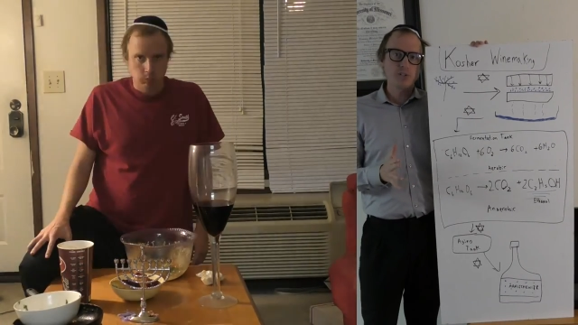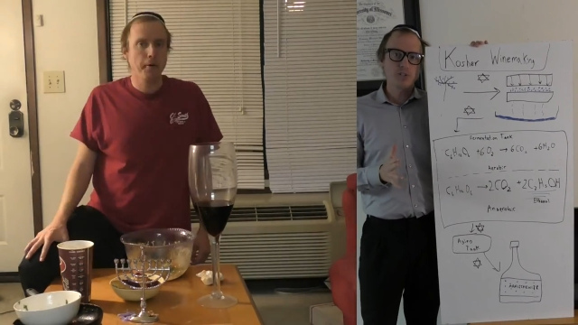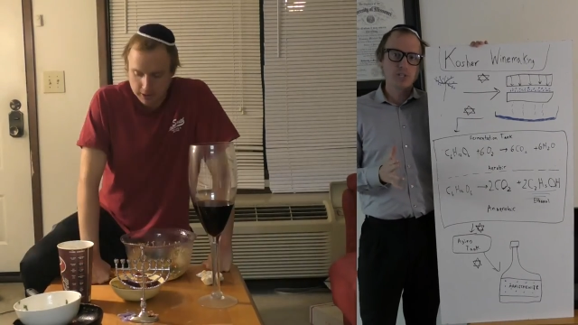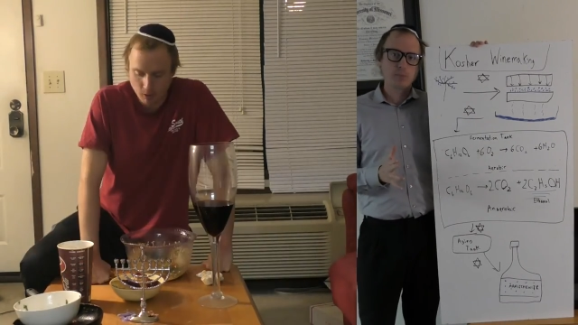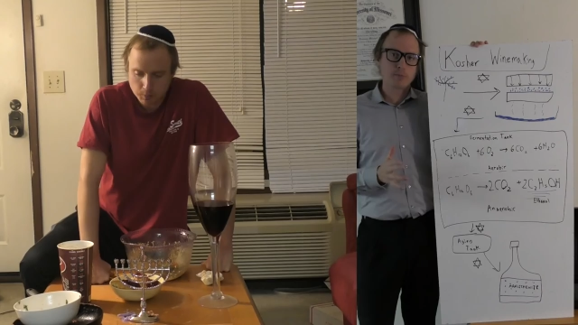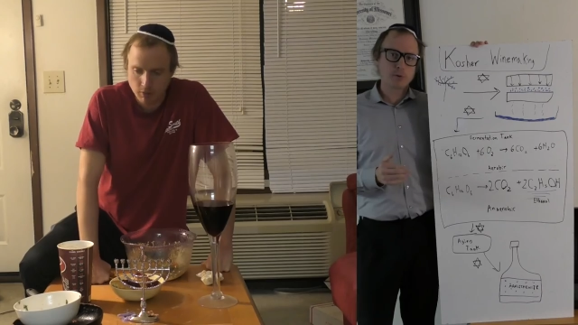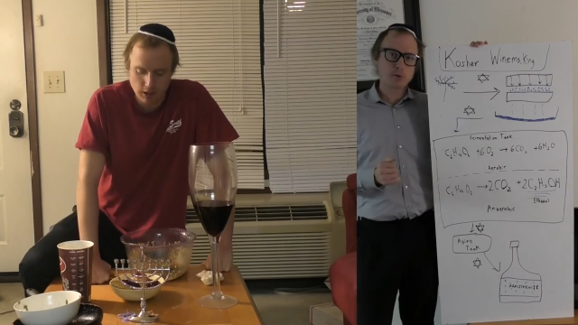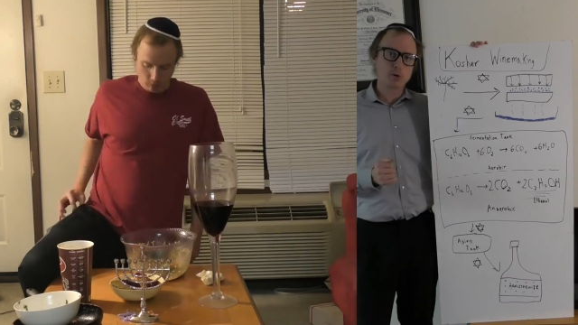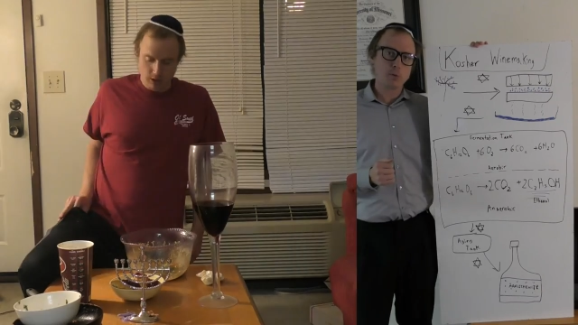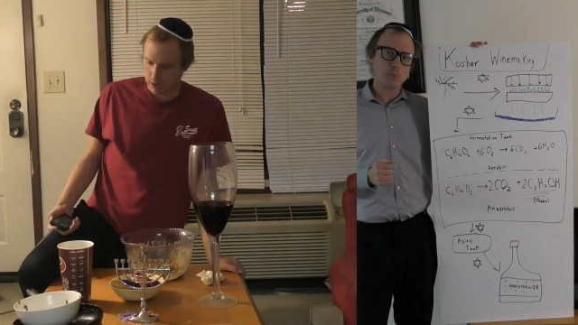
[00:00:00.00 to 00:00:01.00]
Speaker 1: one step
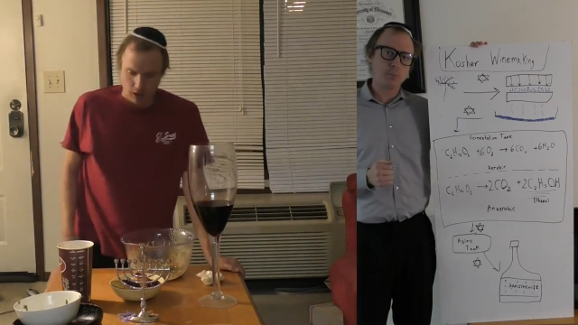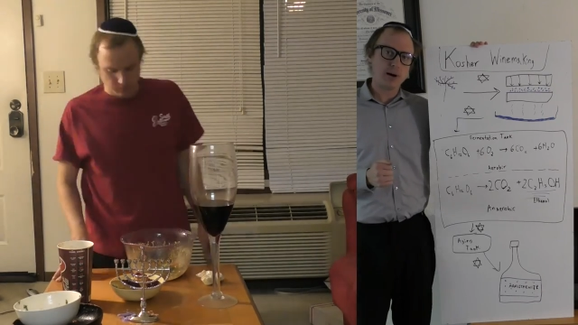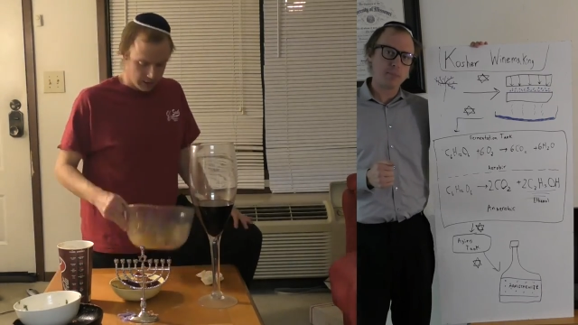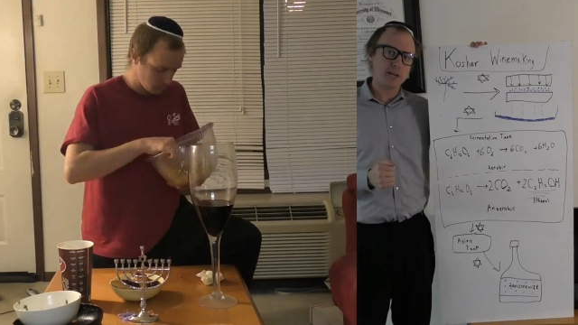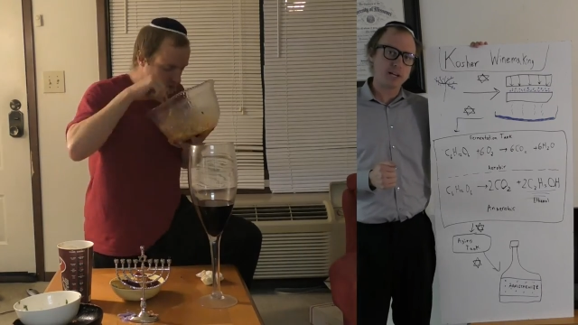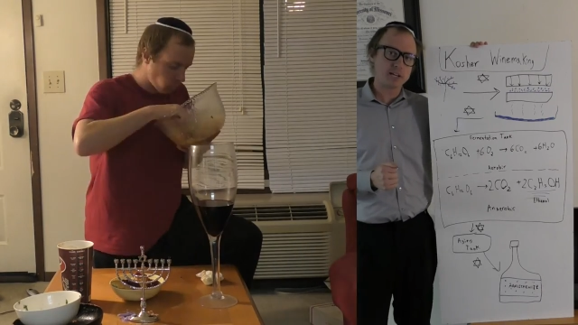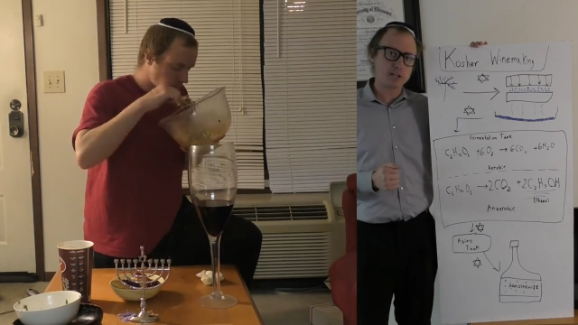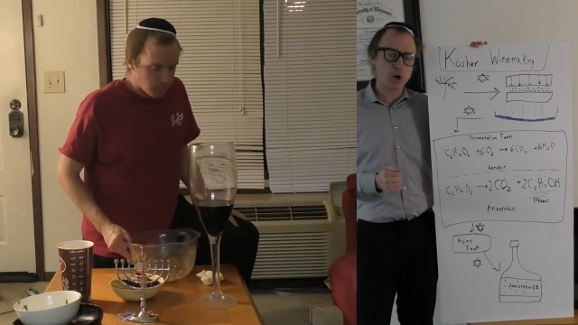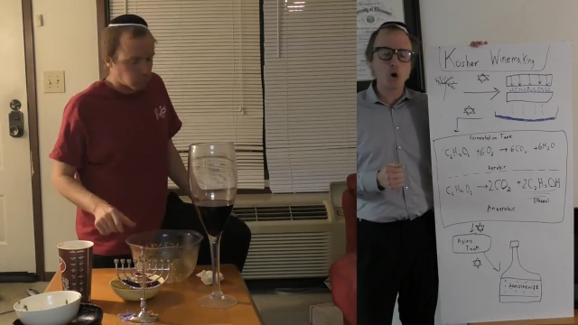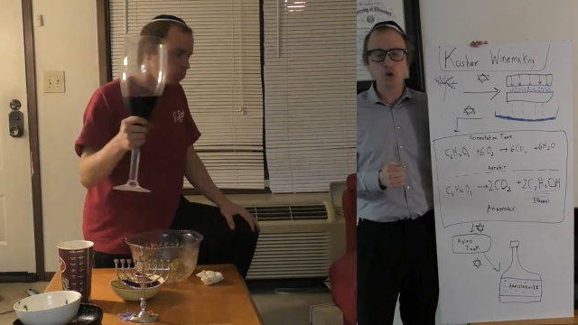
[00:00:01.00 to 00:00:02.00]
further by making
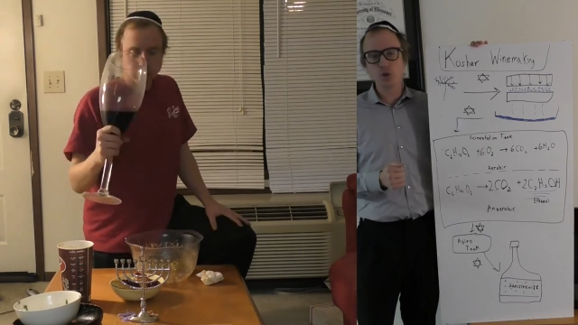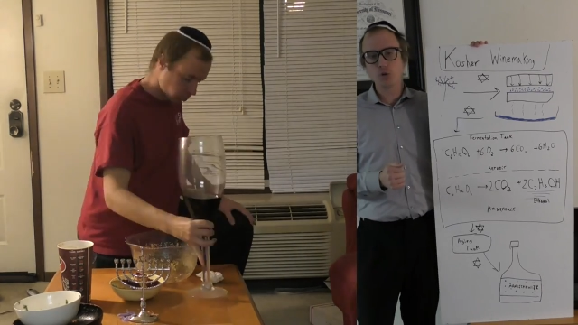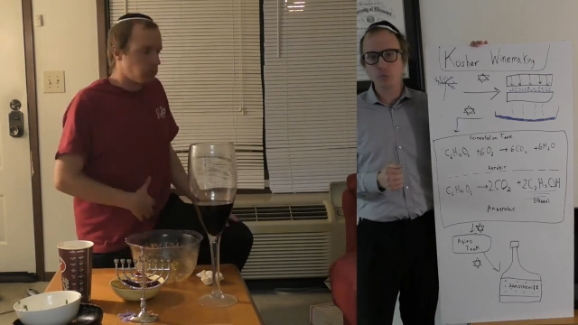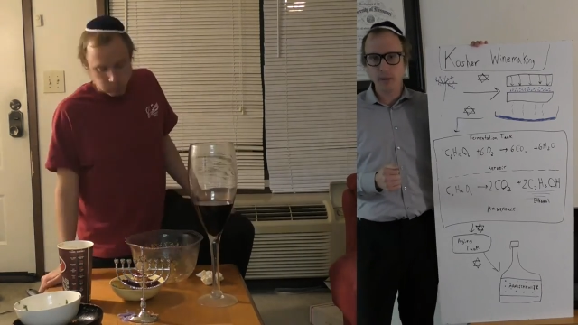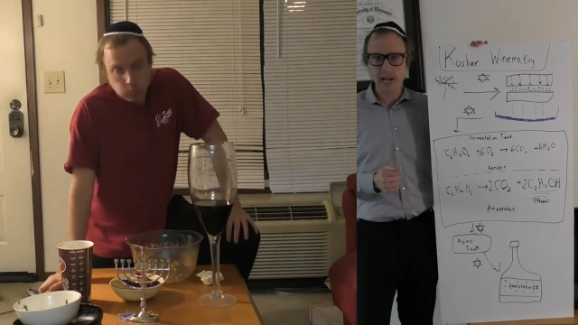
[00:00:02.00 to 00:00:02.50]
it kosher for